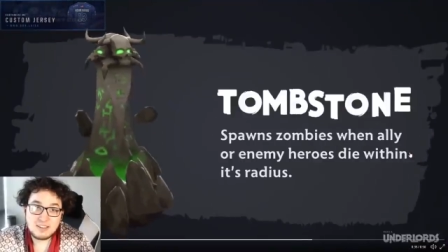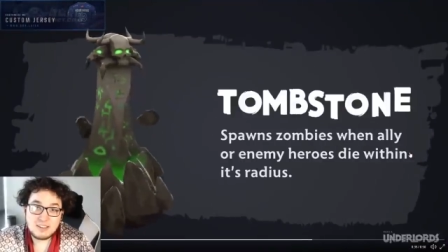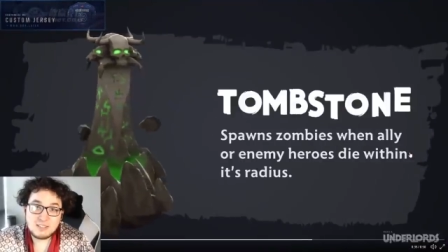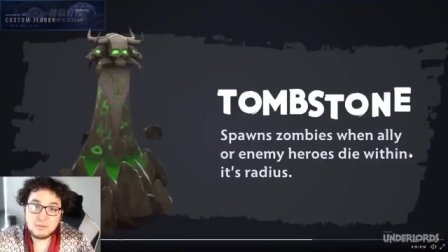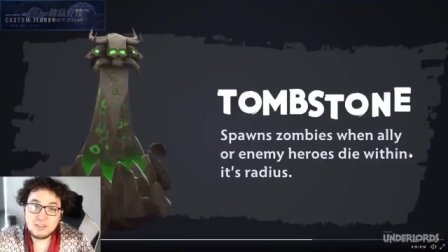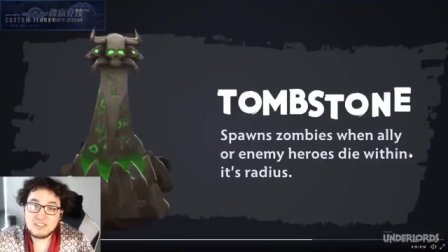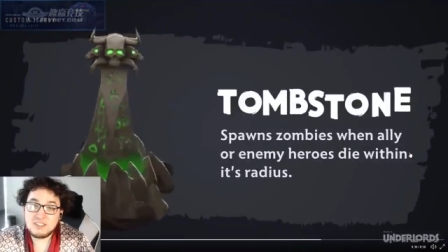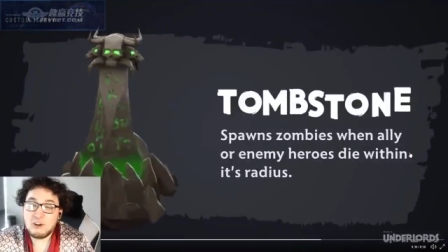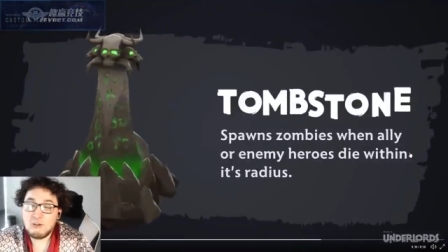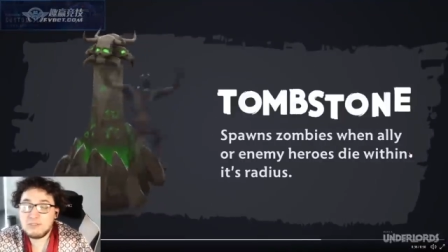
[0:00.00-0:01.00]
It's pretty good.
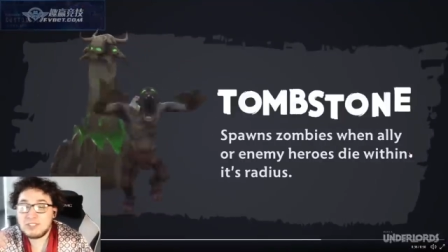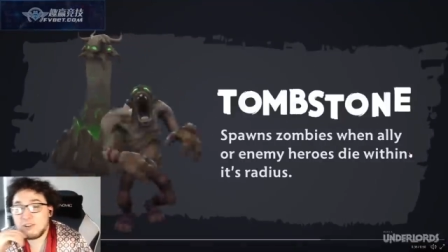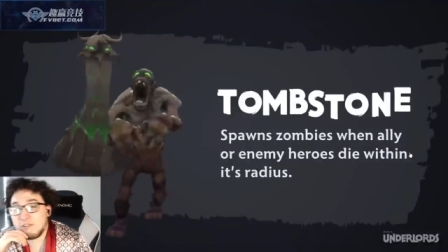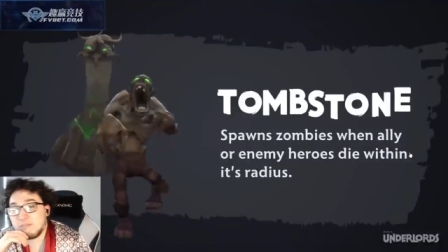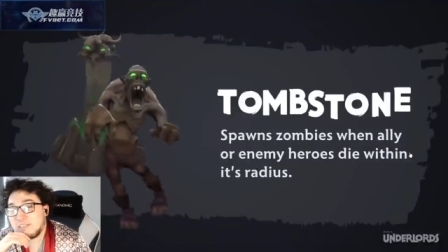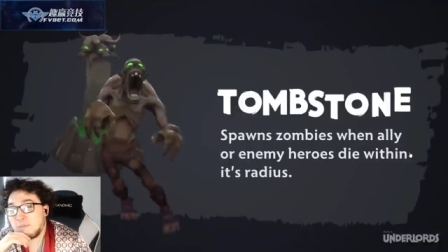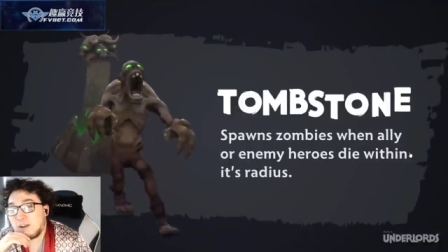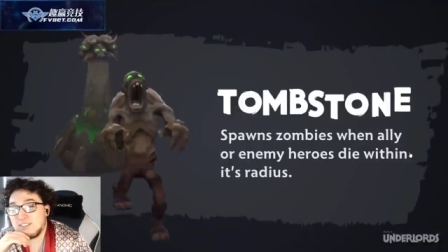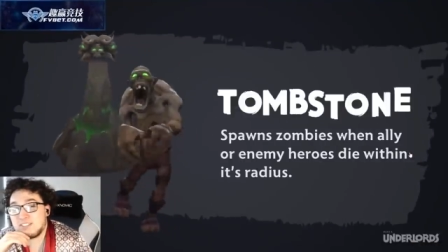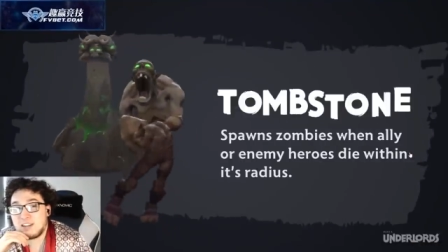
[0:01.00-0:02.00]
Tombstone
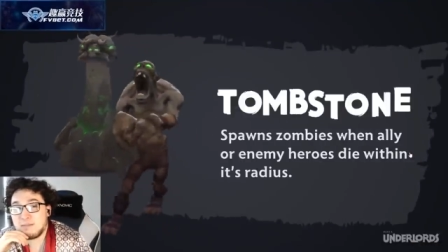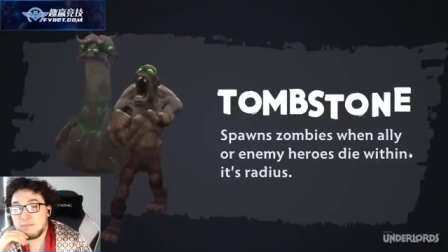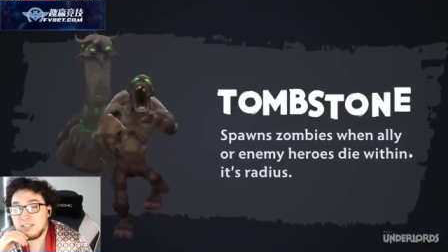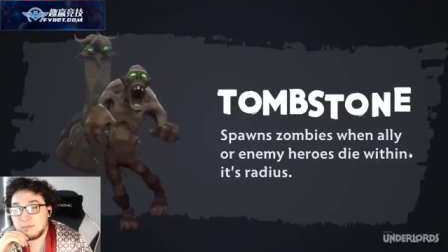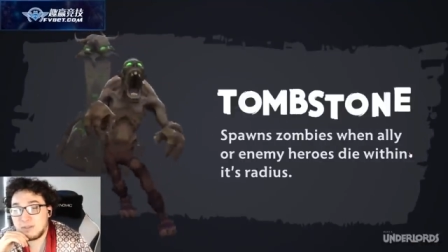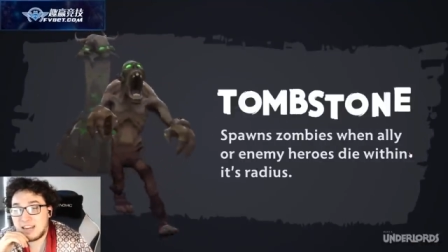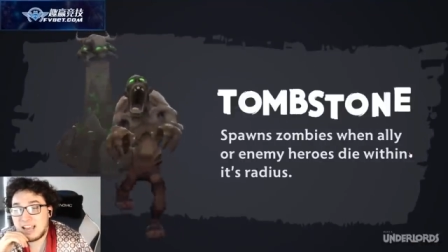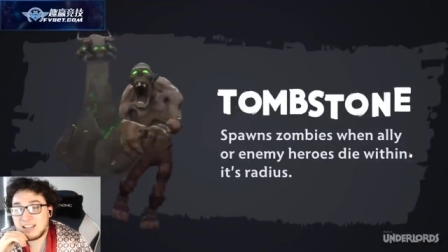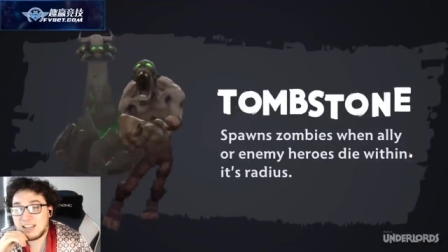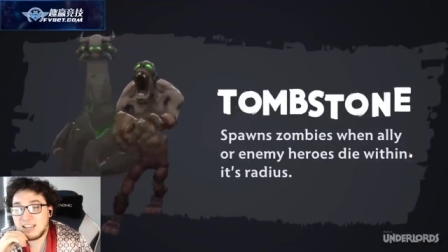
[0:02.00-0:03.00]
spawns zombies when an
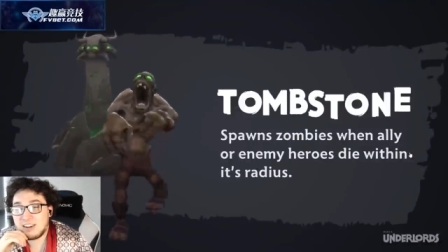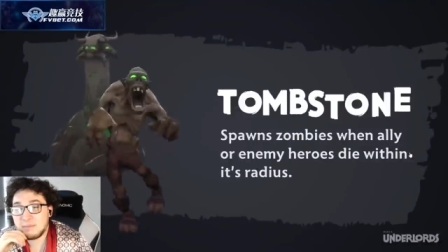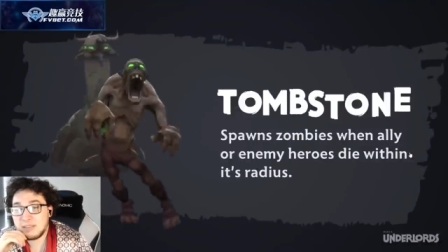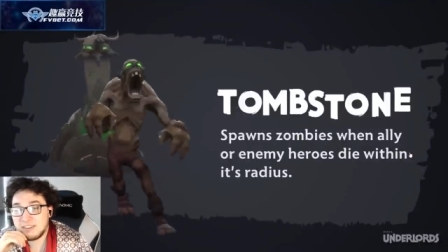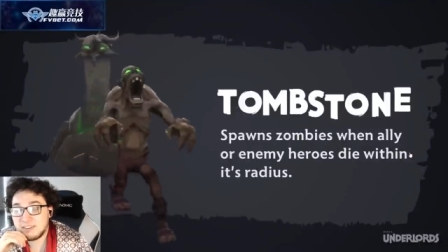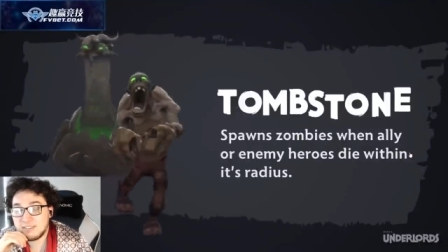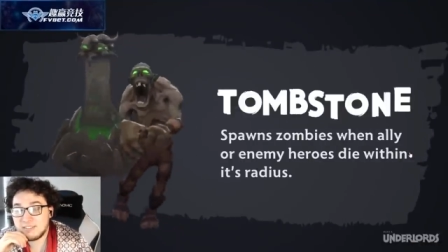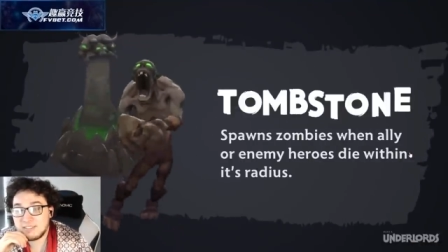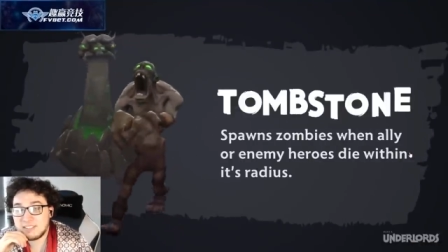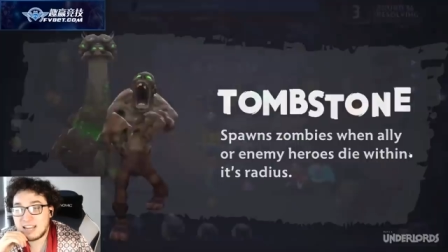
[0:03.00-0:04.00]
ally or enemy
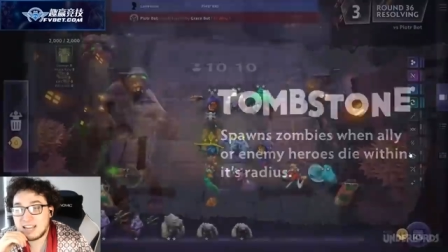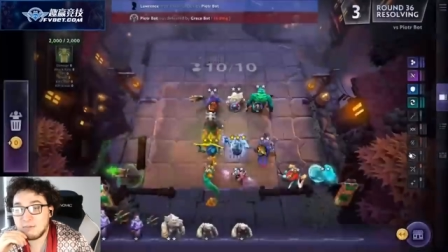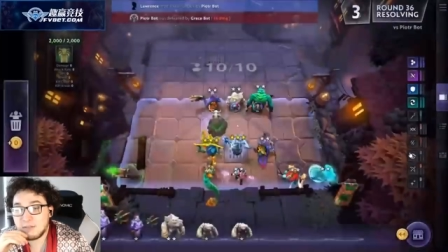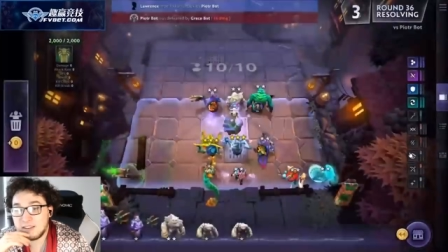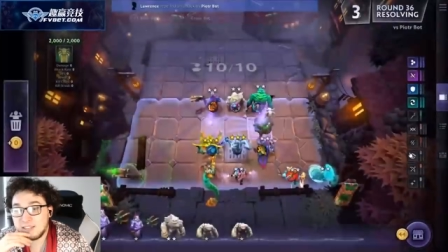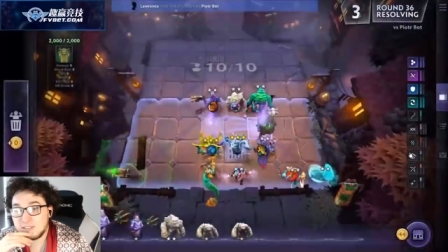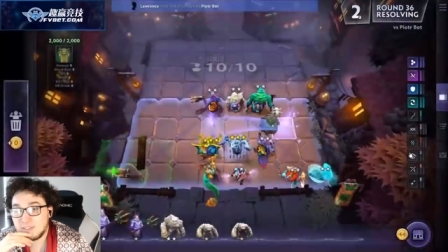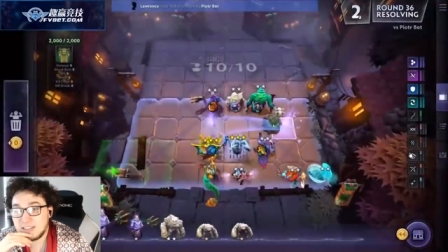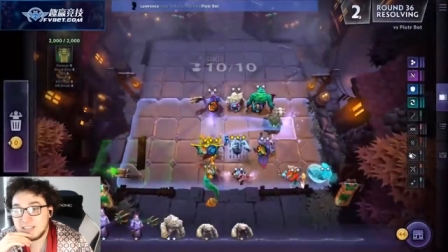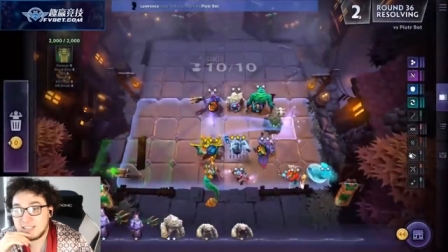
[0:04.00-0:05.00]
heroes die within its
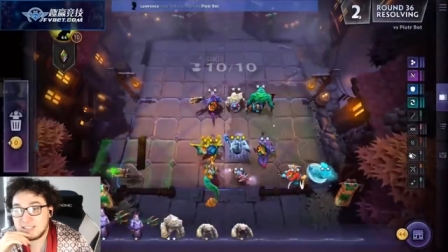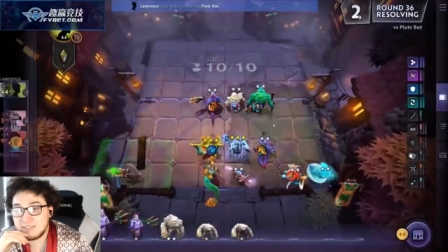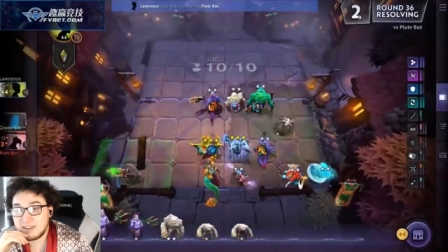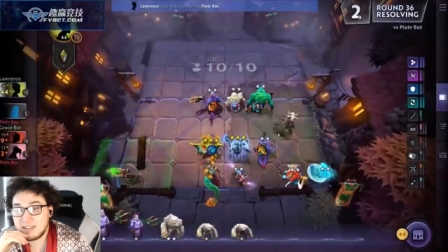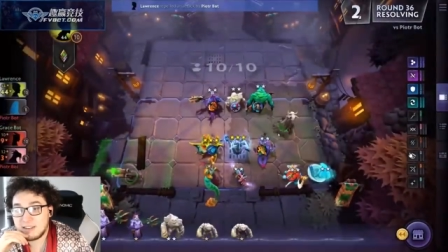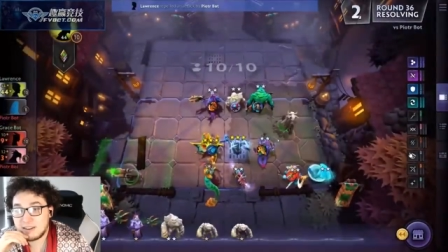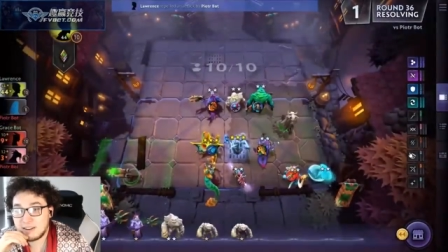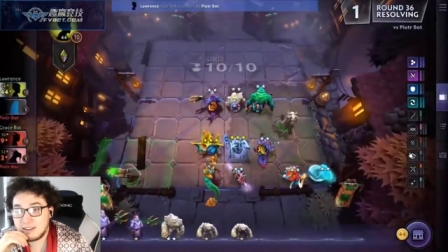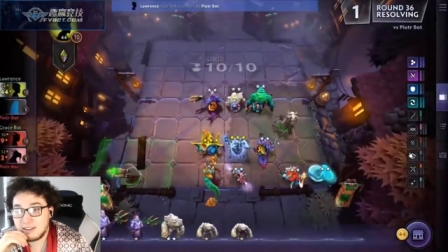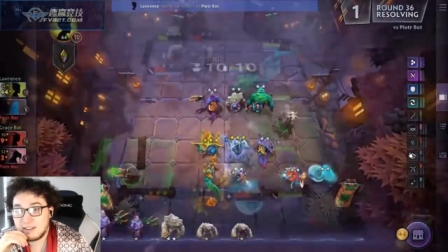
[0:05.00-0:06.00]
radius.
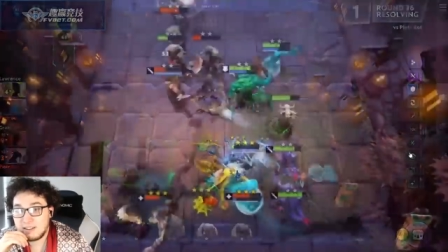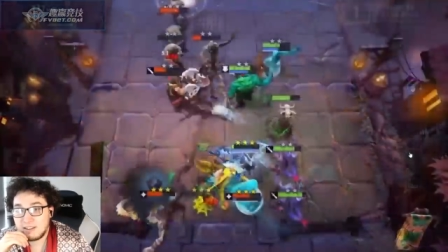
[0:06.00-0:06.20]
Right.